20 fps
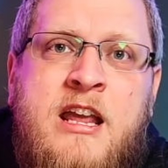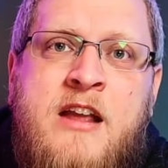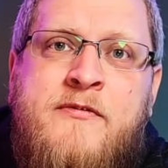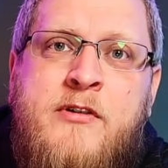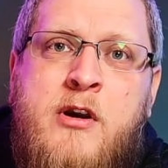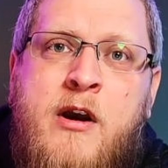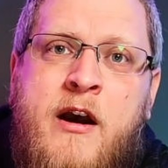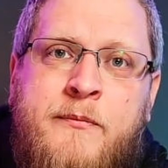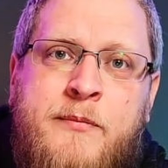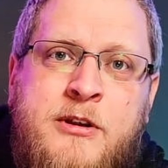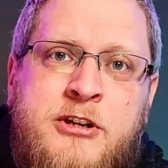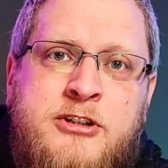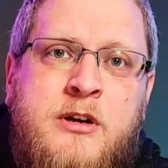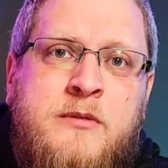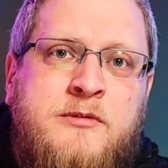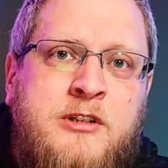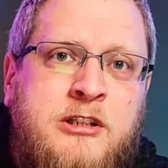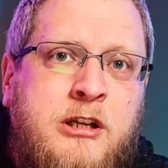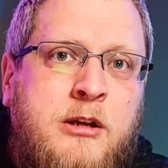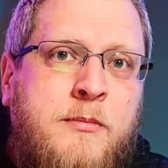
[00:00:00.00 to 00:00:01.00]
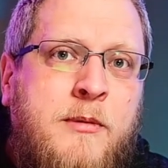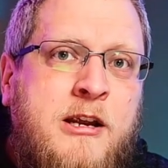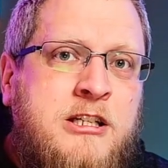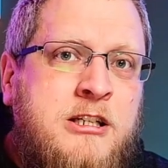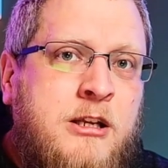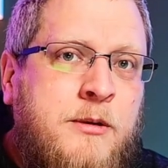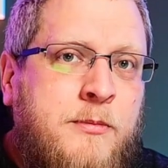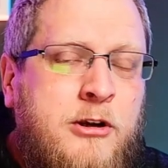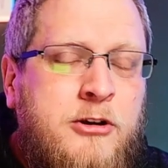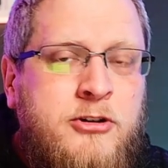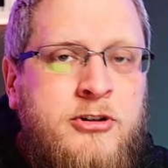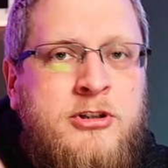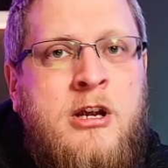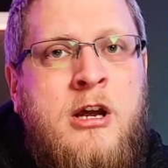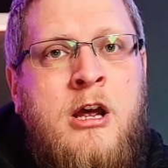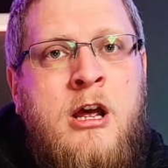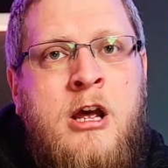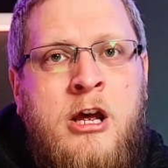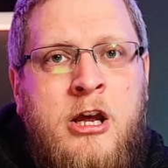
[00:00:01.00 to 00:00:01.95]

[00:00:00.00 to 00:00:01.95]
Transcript: if you have been subject to domestic abuse,